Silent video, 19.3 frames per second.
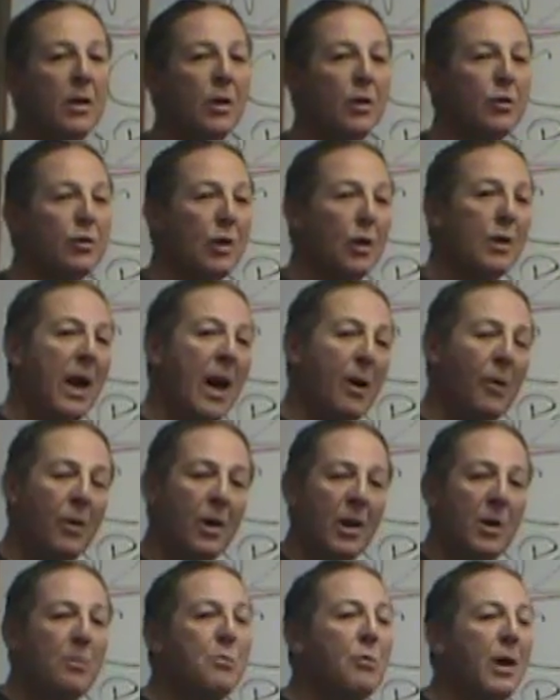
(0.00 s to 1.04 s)
So now we're
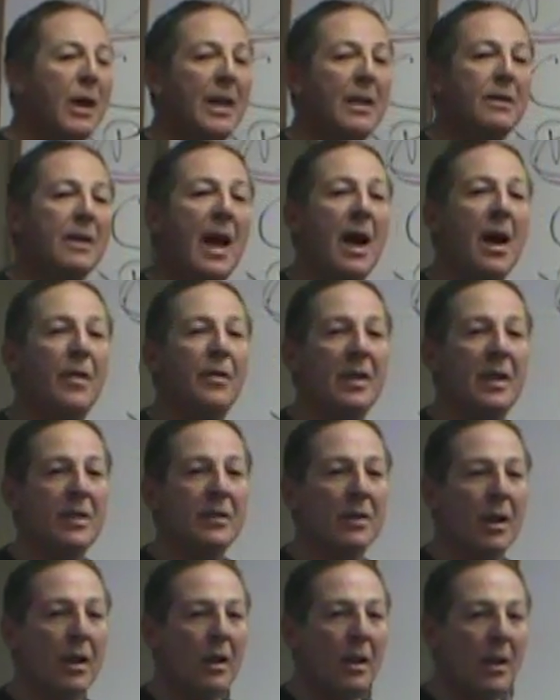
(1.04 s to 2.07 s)
going to break down
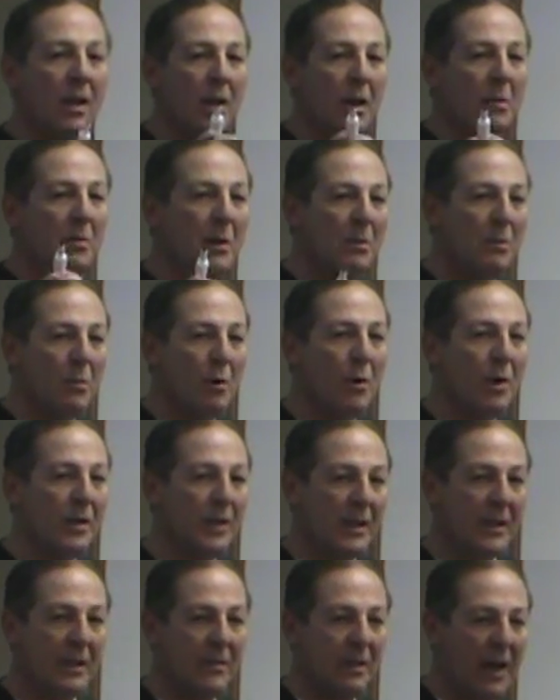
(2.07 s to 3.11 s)
these in a little bit more
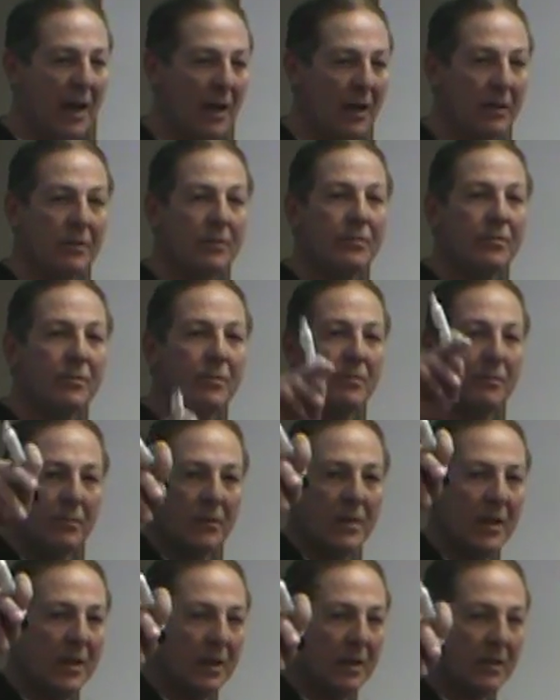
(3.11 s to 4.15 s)
detail.
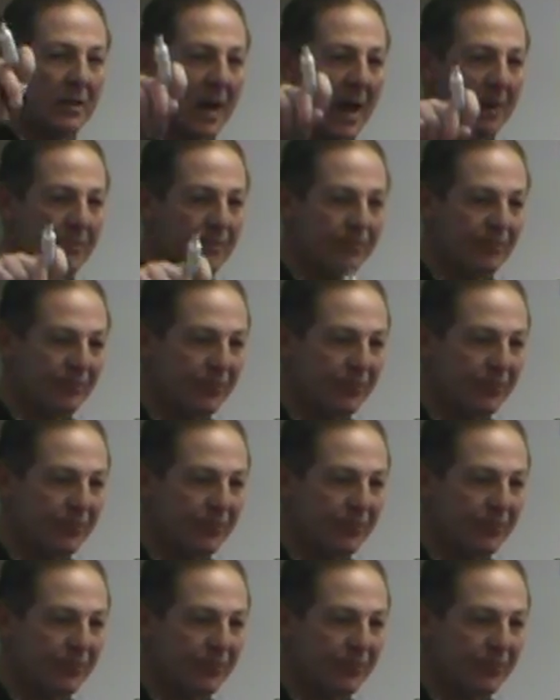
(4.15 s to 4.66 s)
Can you stop?